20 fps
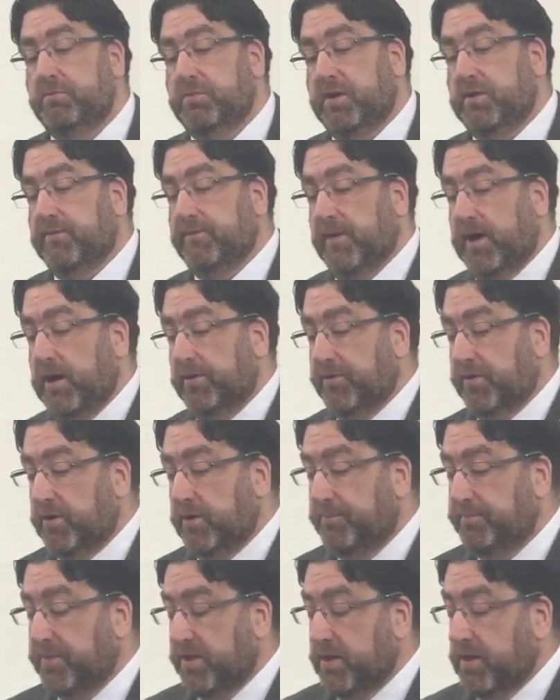my
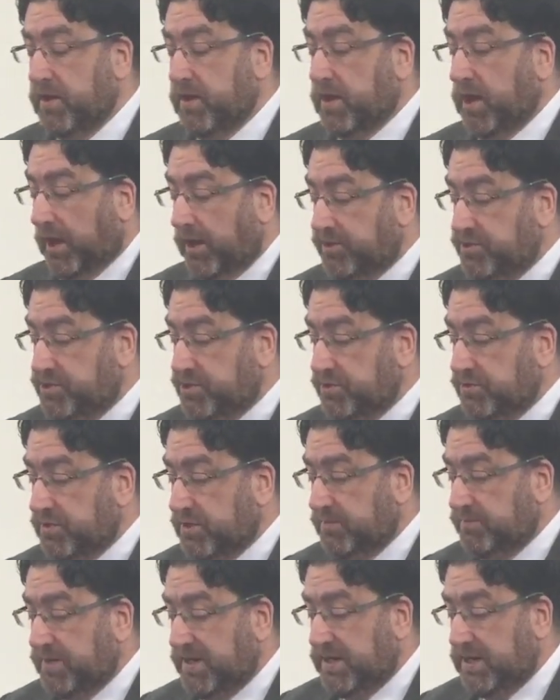Father, and you
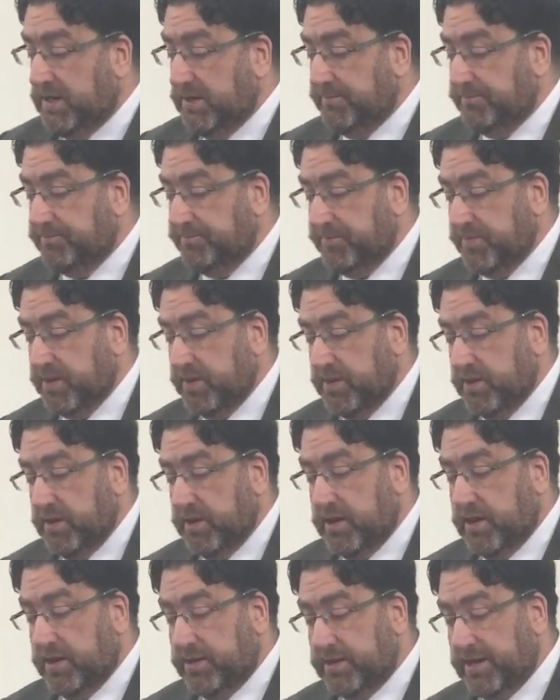in me,
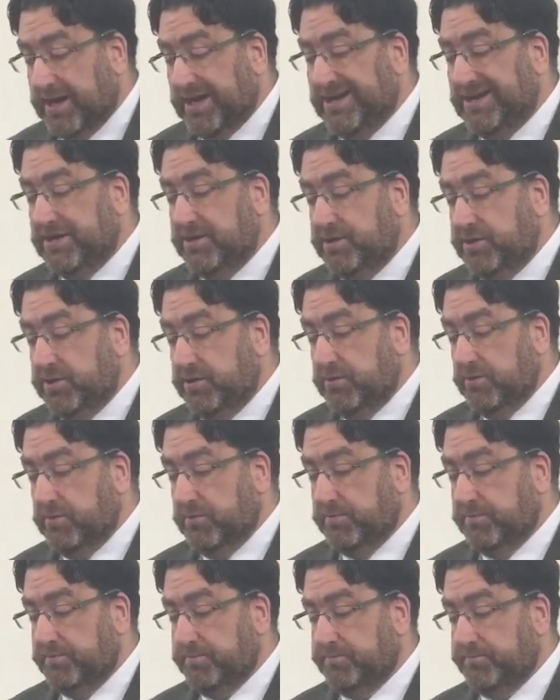and I in you.
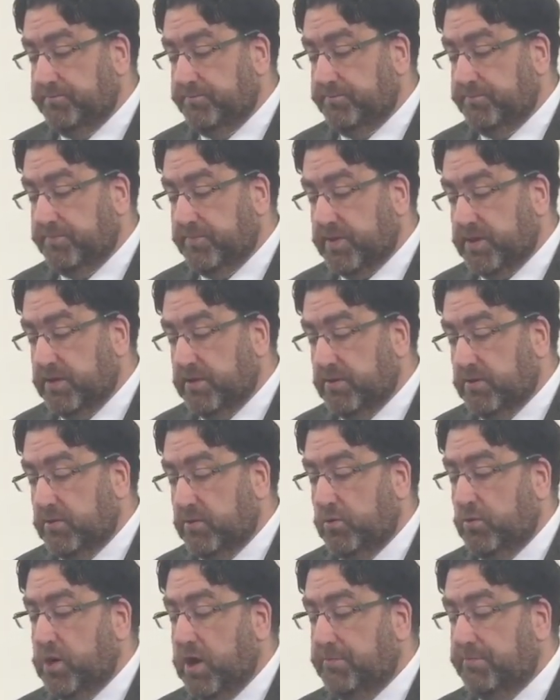
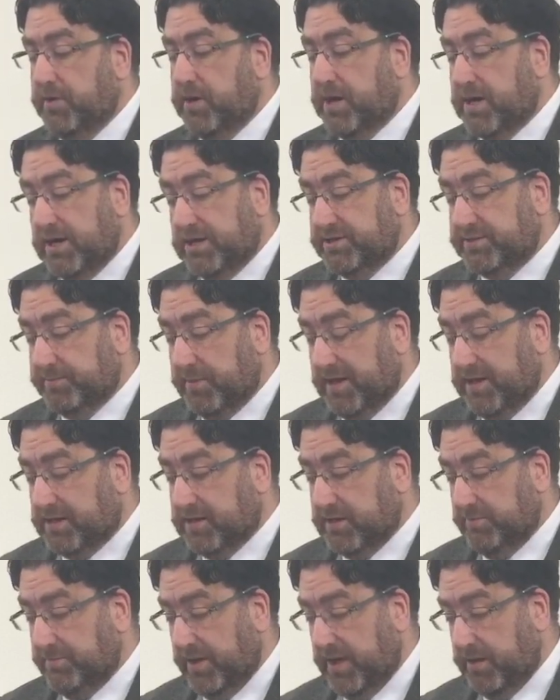Whoever has my
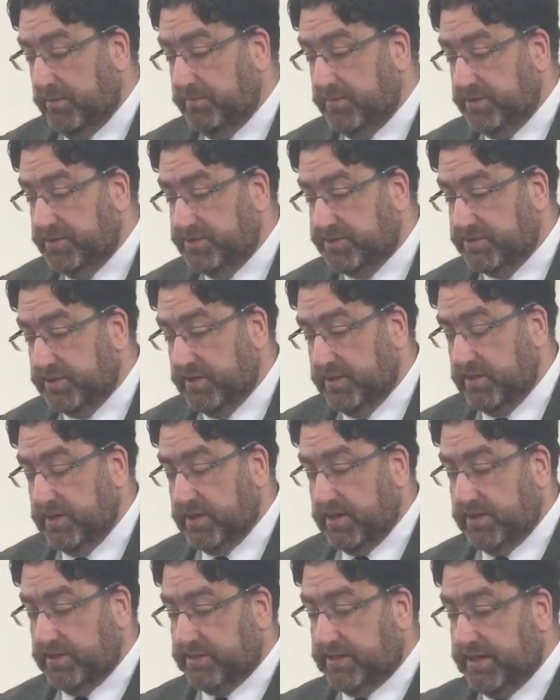commandments
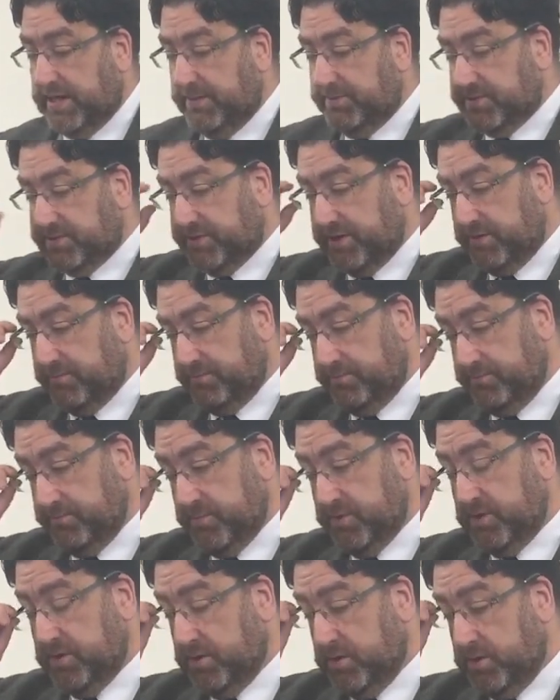and keeps them,
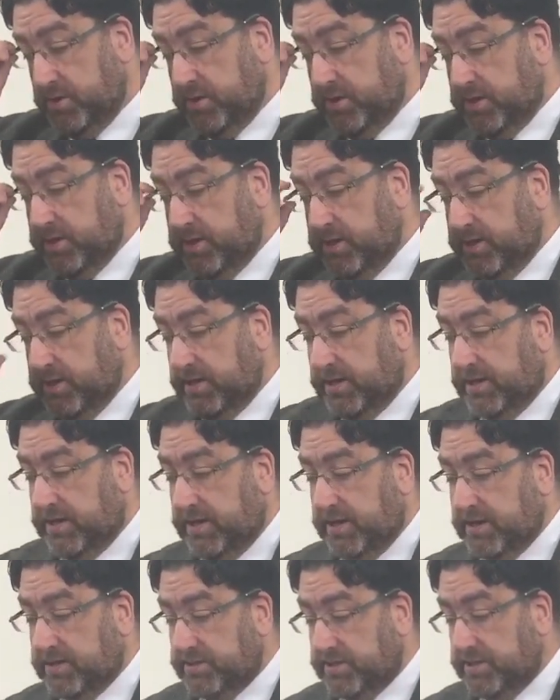
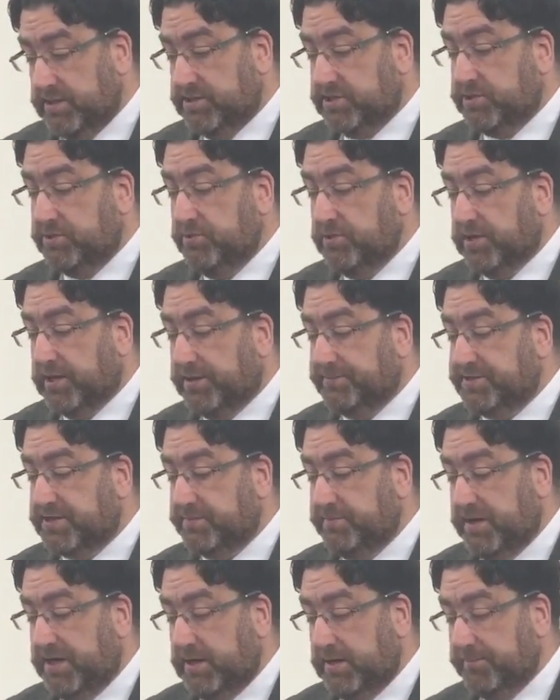he it is who
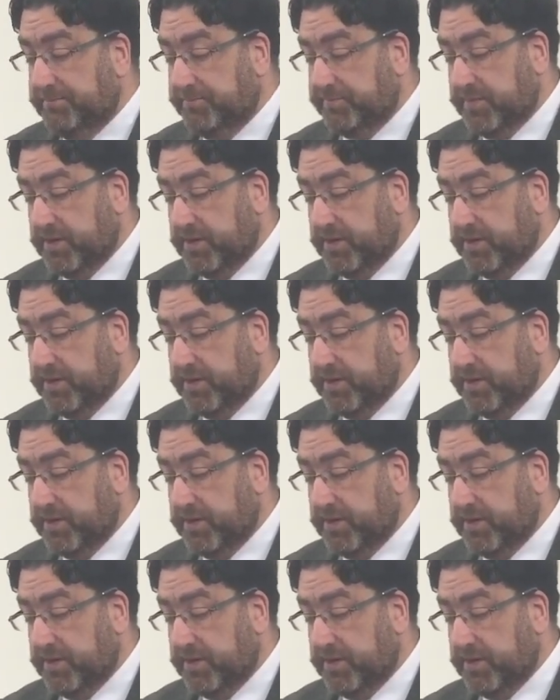loves me,